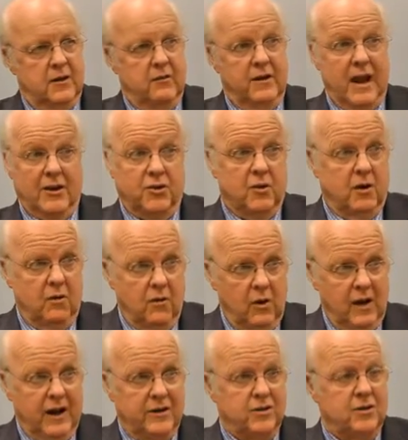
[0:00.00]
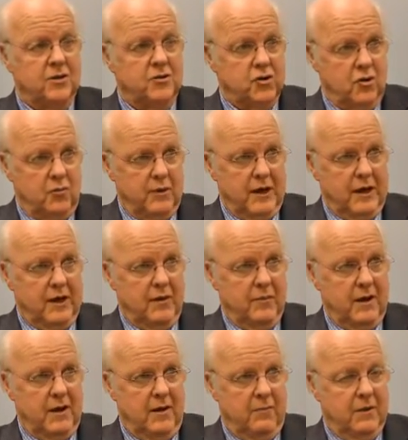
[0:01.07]
you've got your own election in Germany
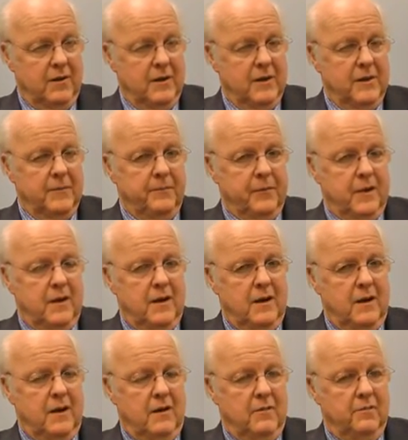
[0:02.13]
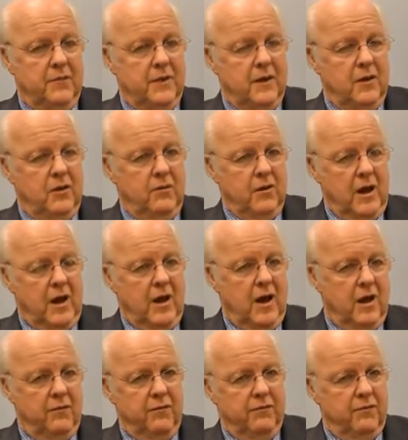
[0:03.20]
coming up, you've got a
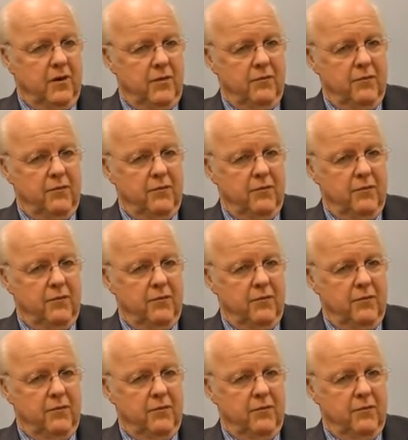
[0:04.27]
lot of